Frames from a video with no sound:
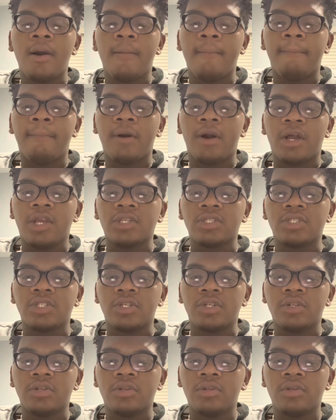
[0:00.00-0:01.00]

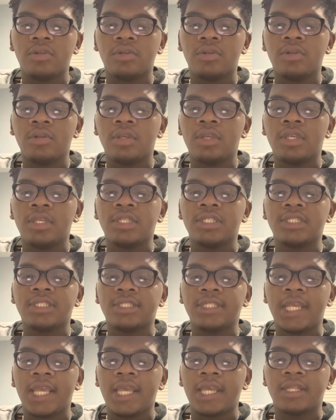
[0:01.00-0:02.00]
posture,
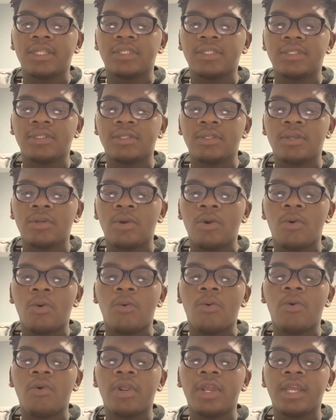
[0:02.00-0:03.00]
stance,
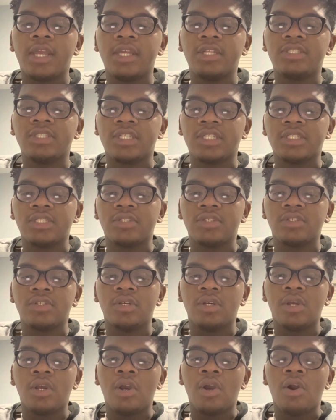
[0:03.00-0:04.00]
or hand gesture
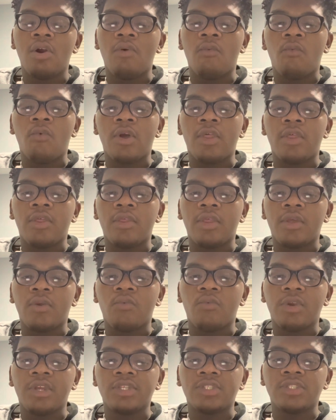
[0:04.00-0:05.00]
whether they
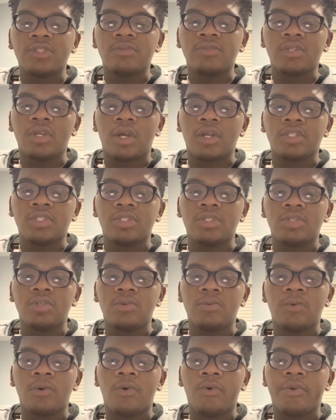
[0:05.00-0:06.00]
wish to talk to
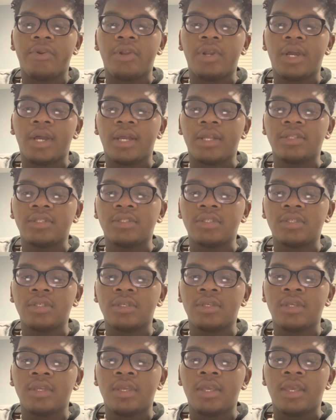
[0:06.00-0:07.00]
you or not.
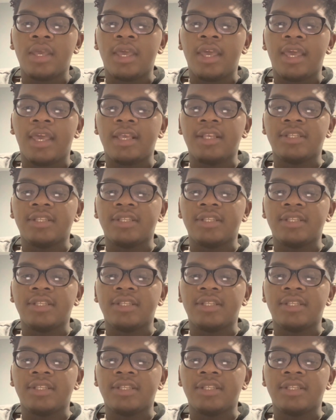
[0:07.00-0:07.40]
A